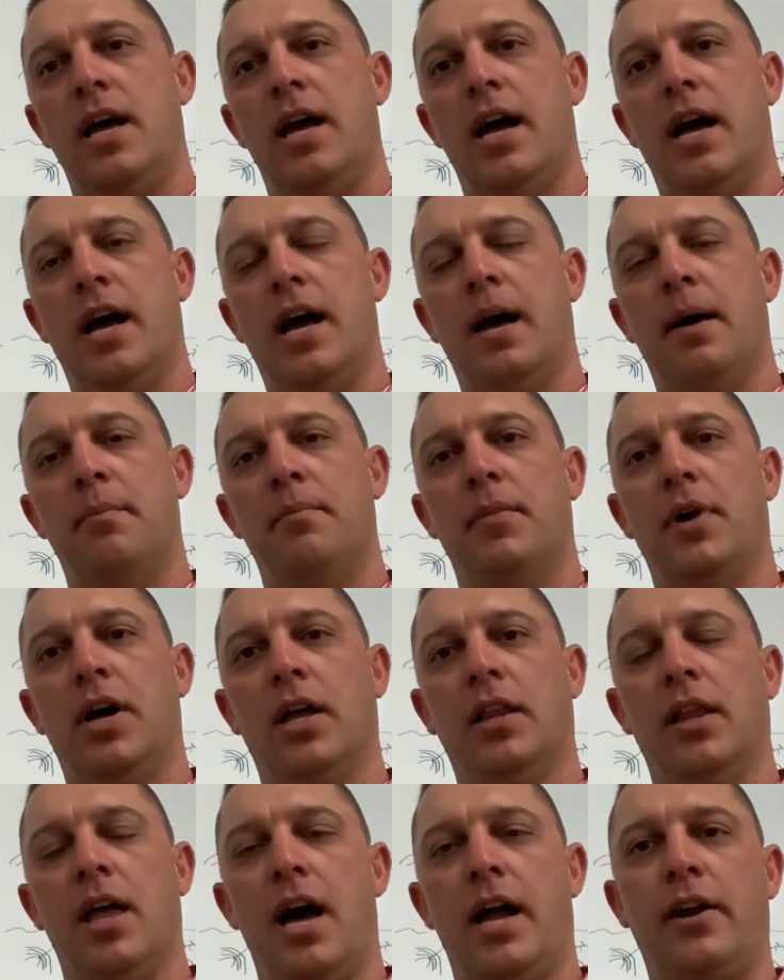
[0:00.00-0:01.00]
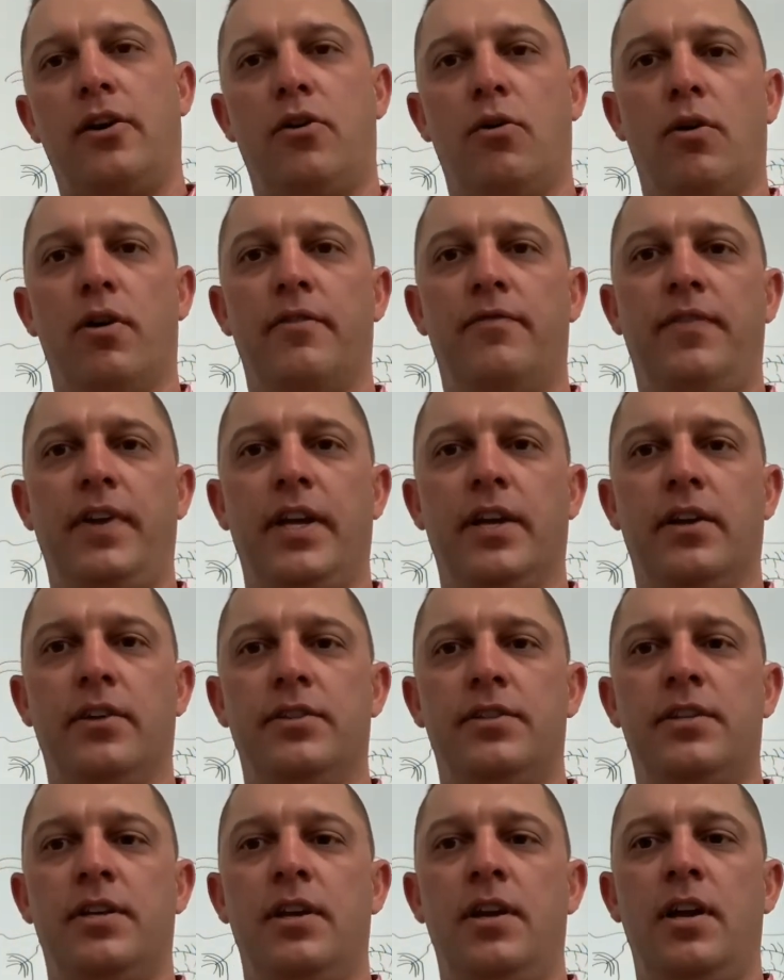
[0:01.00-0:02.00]
A lot of
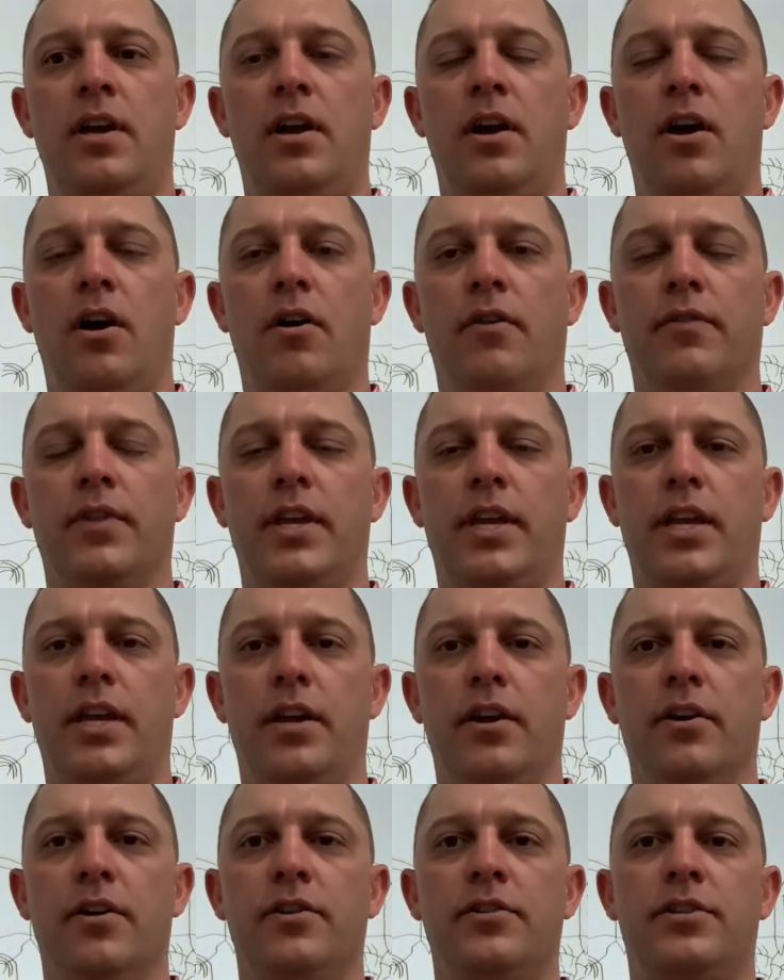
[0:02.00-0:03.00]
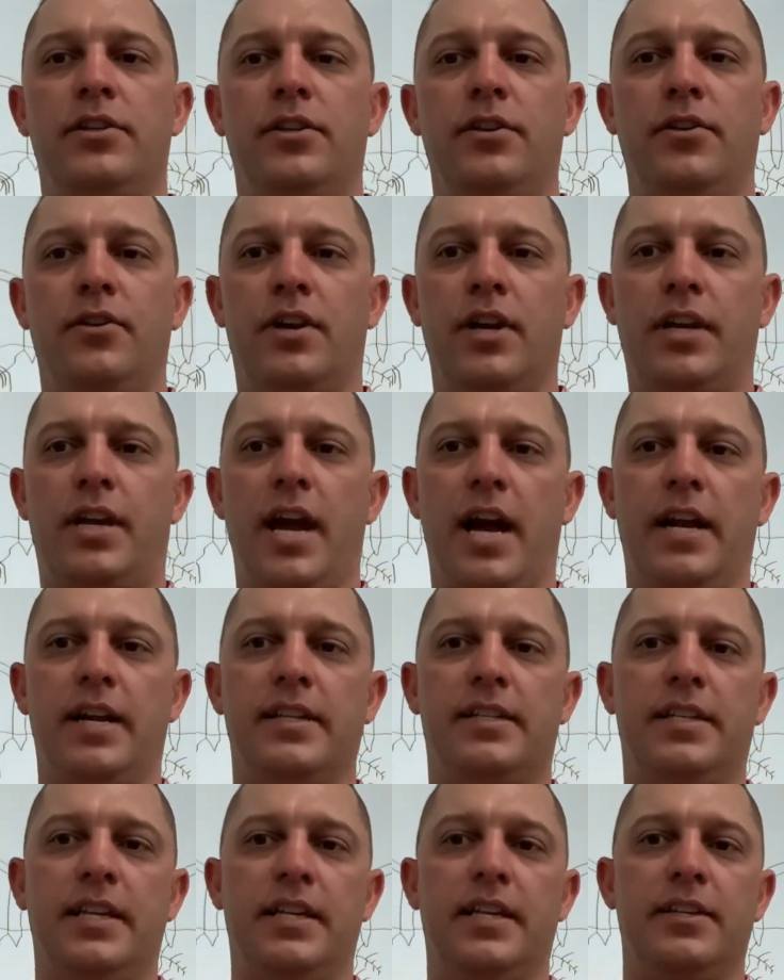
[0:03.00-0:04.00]
cornfields over the years, you could kind
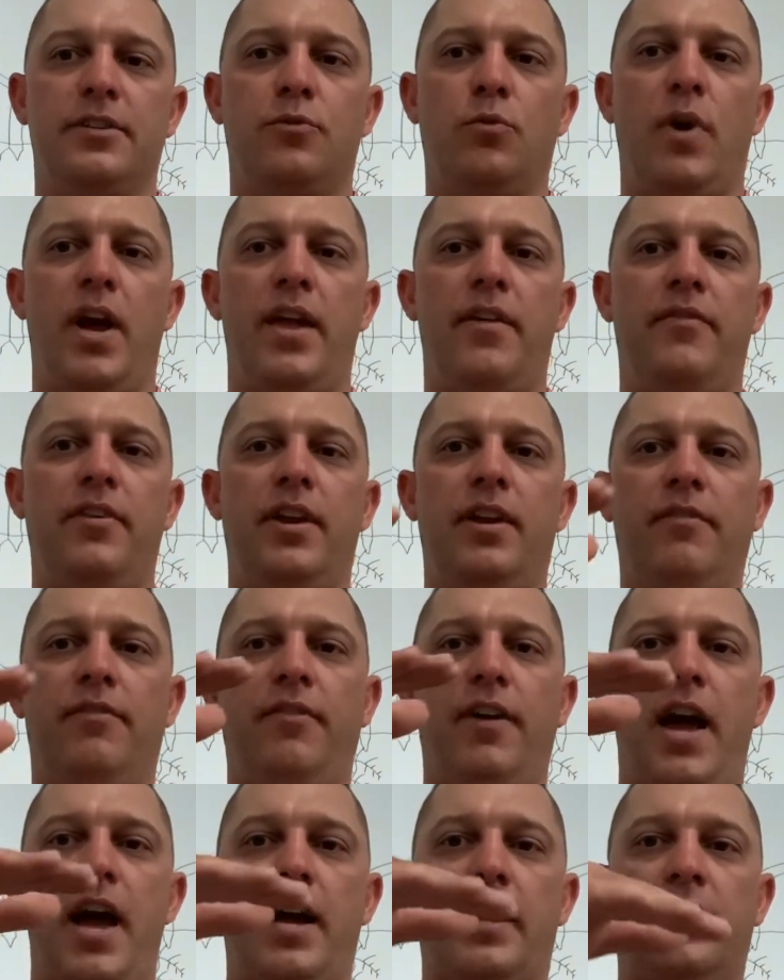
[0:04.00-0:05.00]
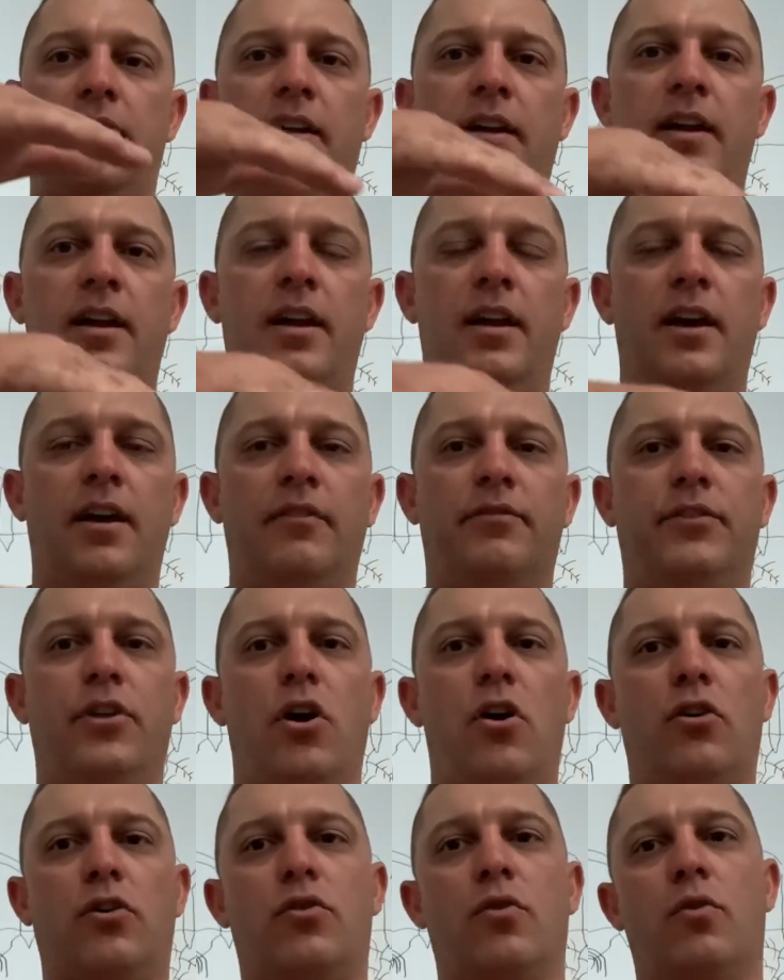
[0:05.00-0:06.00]
of see this wavy effect of
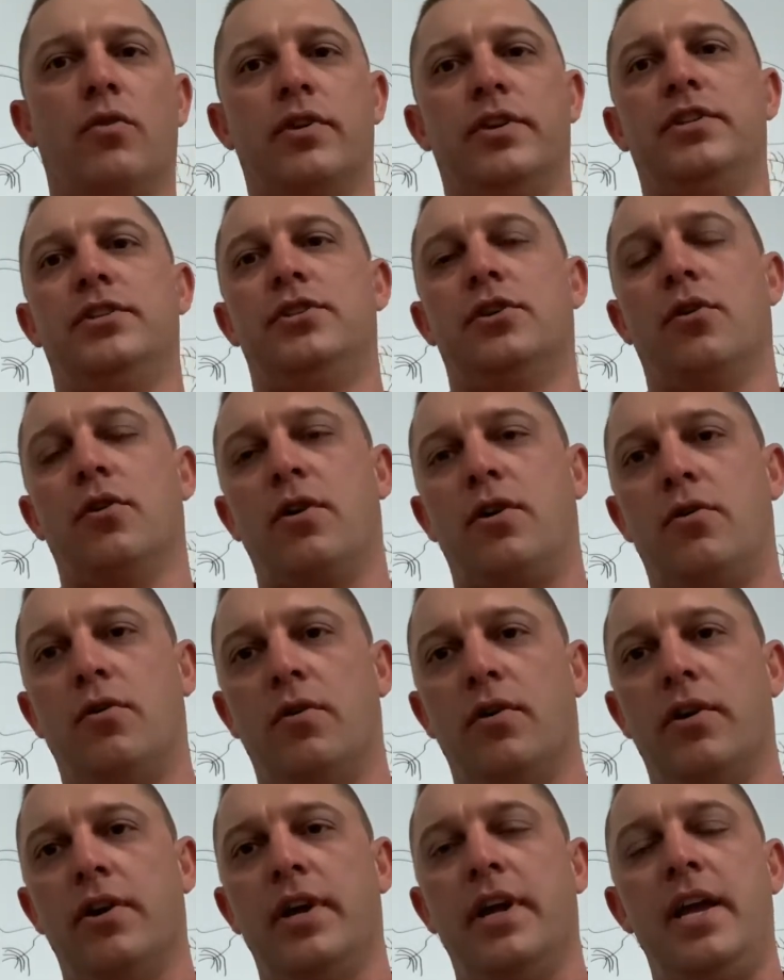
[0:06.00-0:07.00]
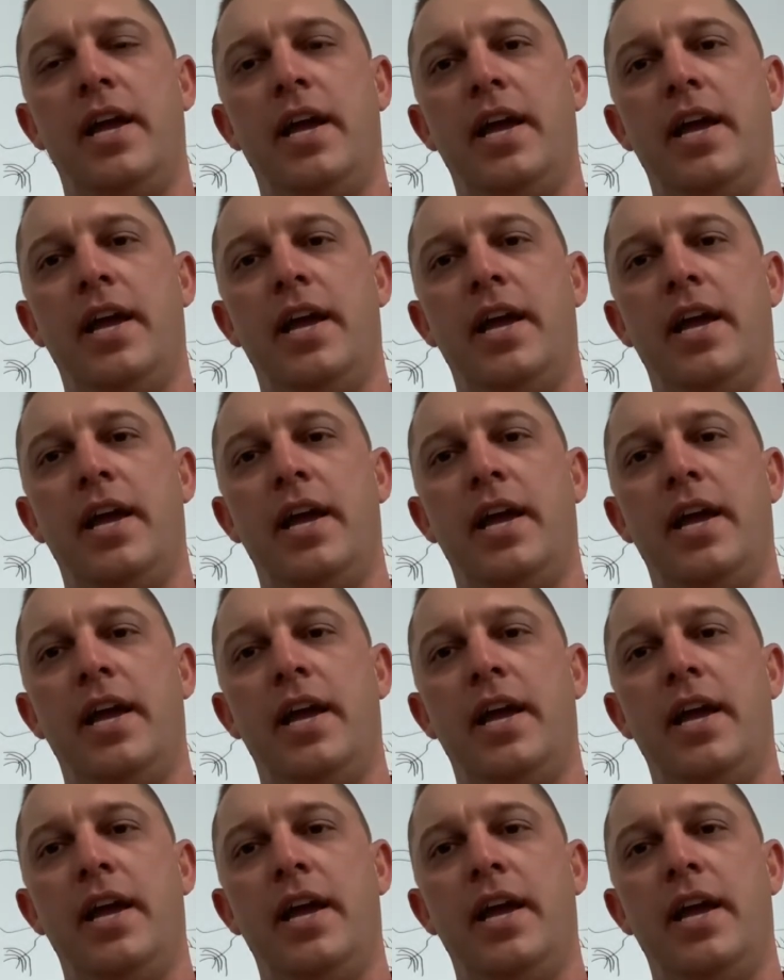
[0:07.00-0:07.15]
tall corn and short corn.